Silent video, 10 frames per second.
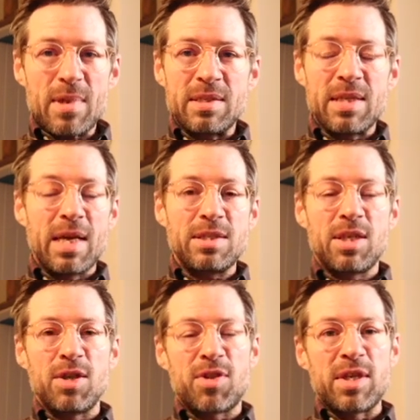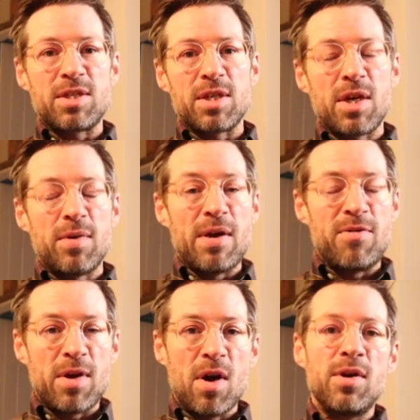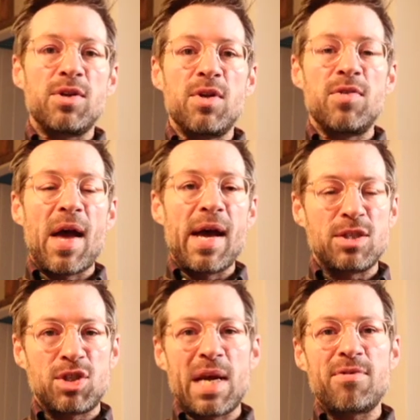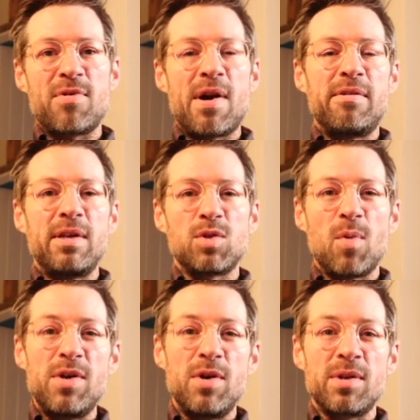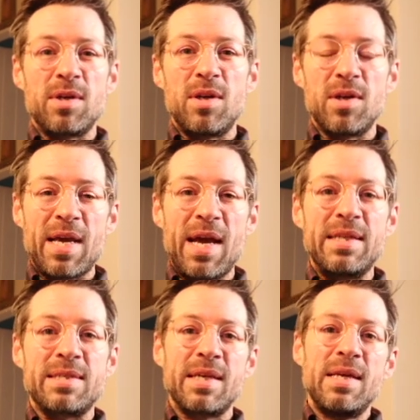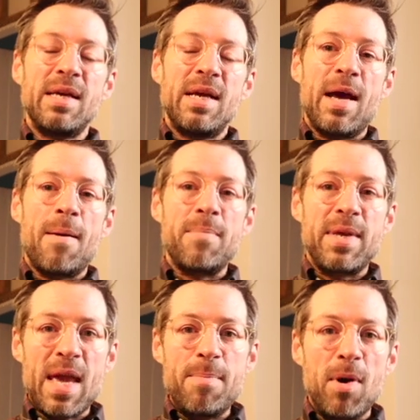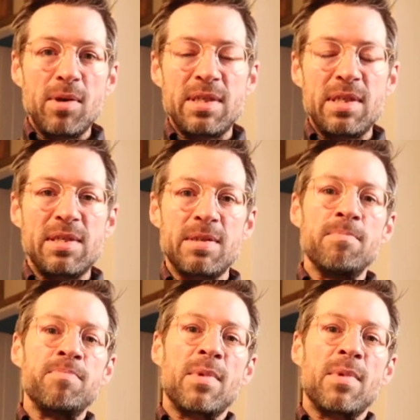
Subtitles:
So that's a good thing to do. If you can't do that, check for areas where you can locate key boxes.